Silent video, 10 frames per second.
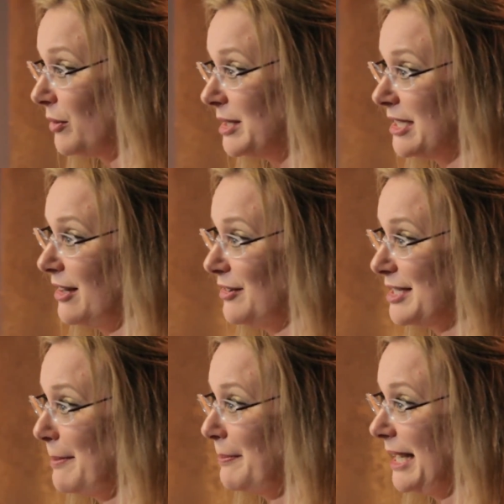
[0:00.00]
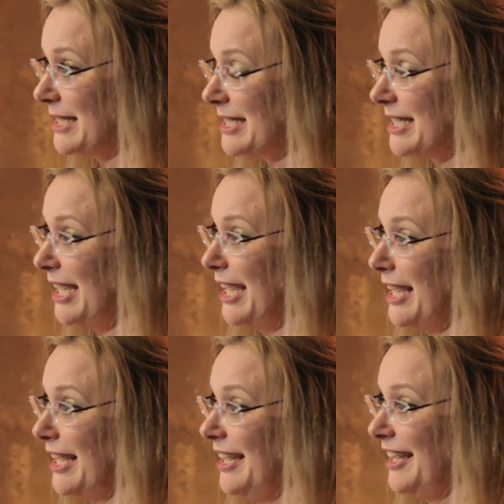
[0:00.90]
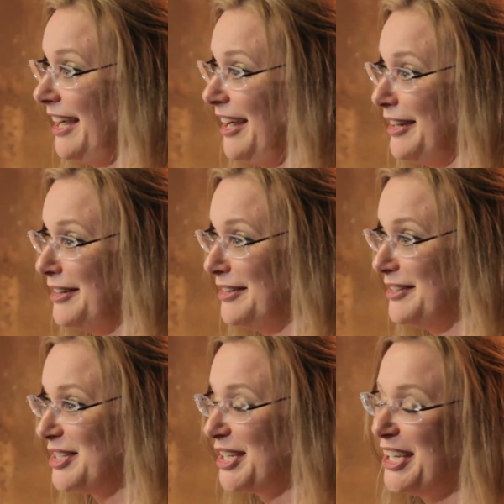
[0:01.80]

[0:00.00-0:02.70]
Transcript: We did a lot of sandblasting and